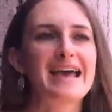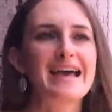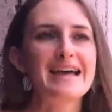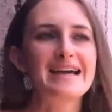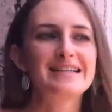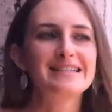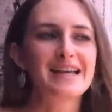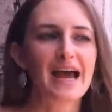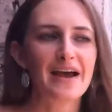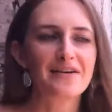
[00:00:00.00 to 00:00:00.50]

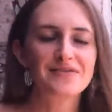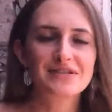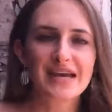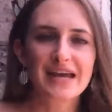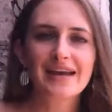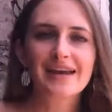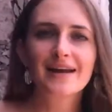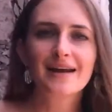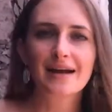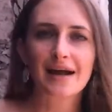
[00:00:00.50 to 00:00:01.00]
and I've
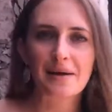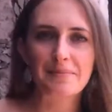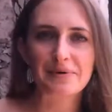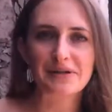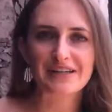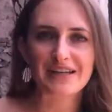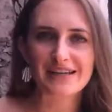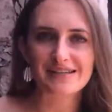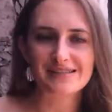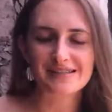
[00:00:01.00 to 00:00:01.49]
taken a
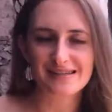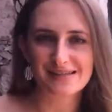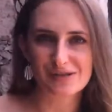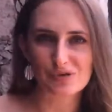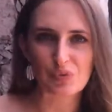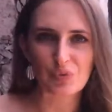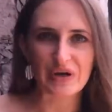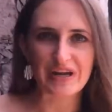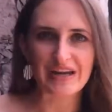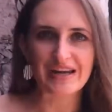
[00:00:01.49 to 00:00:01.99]
couple days
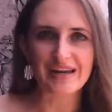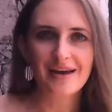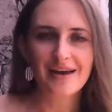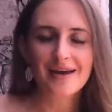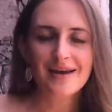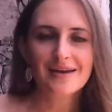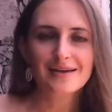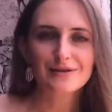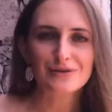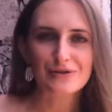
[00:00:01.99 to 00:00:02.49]
this week
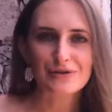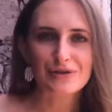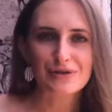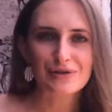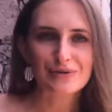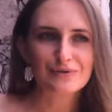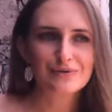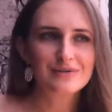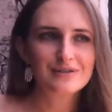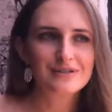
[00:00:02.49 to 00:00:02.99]

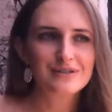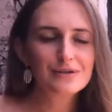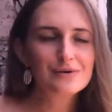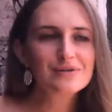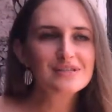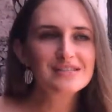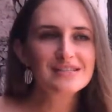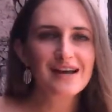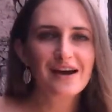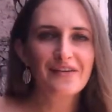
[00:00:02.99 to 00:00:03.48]
to do
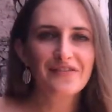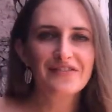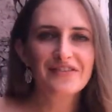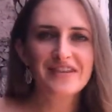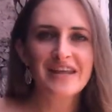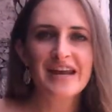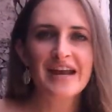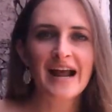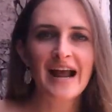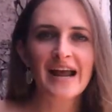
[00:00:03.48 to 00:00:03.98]
stuff
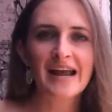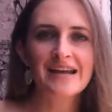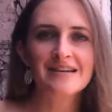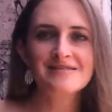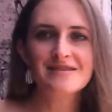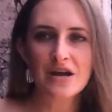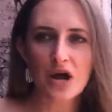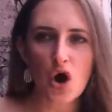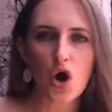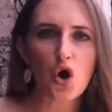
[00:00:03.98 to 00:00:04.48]
that I
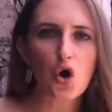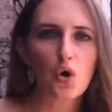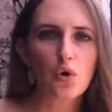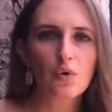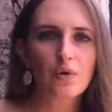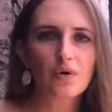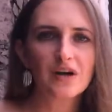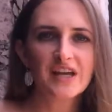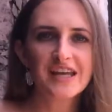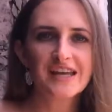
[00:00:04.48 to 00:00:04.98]

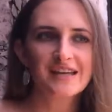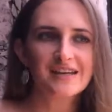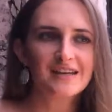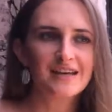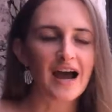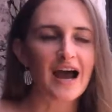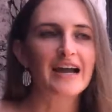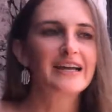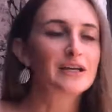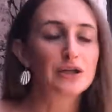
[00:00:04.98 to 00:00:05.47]
know
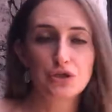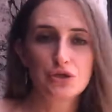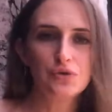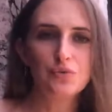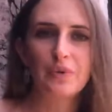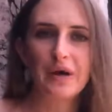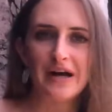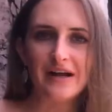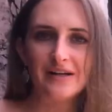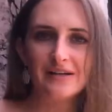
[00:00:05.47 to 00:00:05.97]
it, I can do
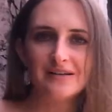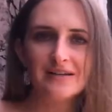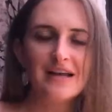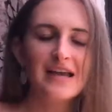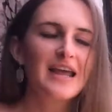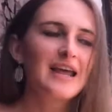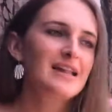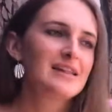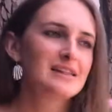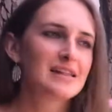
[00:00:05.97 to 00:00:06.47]
well.
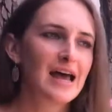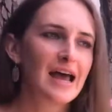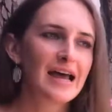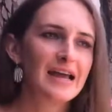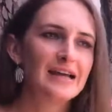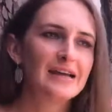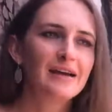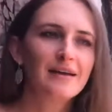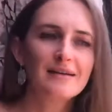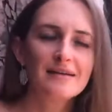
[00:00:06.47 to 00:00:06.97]

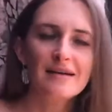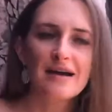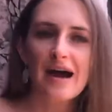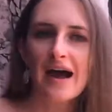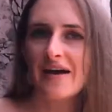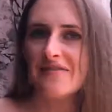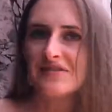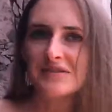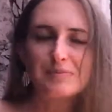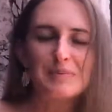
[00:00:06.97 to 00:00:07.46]
Like
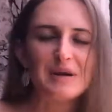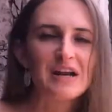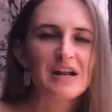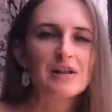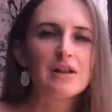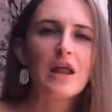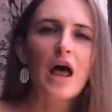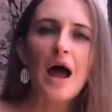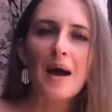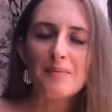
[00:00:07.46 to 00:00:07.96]
I've spent a
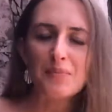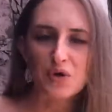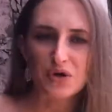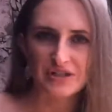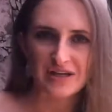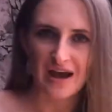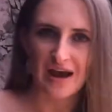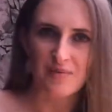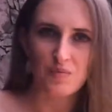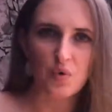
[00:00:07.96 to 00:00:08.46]
lot more
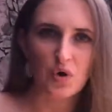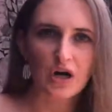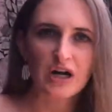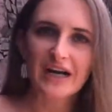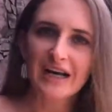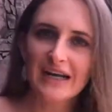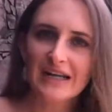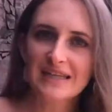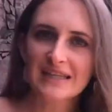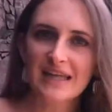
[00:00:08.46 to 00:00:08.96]
time
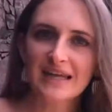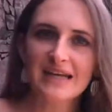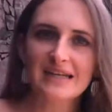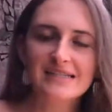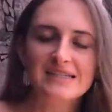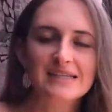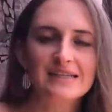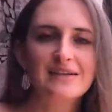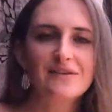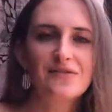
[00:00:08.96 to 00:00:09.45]
working than I
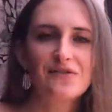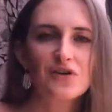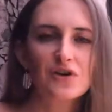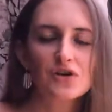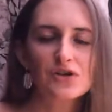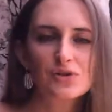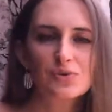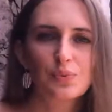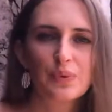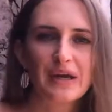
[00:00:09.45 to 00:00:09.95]
did the
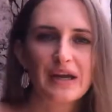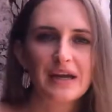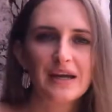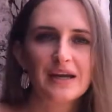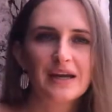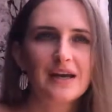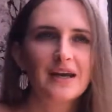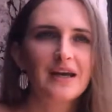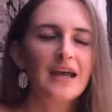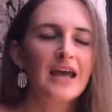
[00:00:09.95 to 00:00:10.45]
first
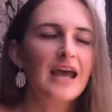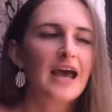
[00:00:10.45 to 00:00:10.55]
week.